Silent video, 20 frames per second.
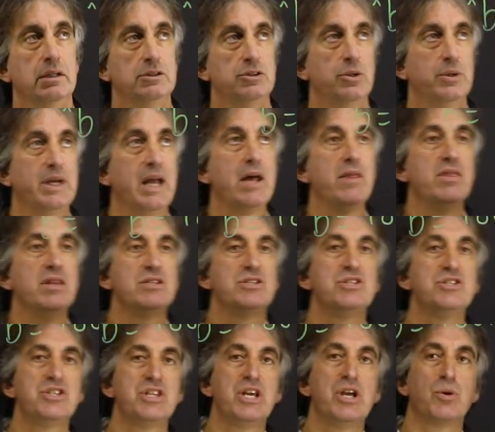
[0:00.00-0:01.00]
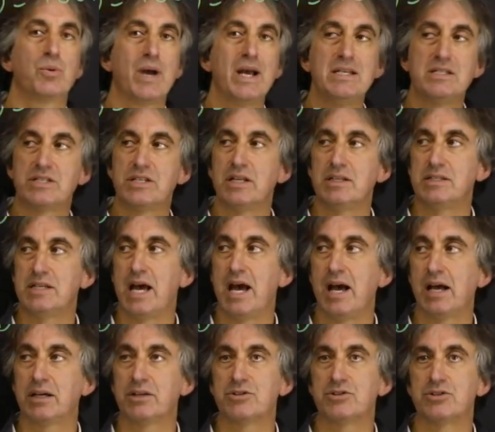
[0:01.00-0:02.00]
So again, this is the array
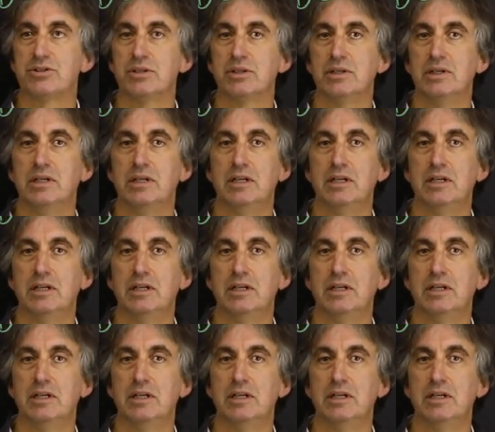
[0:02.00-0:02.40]
syntax,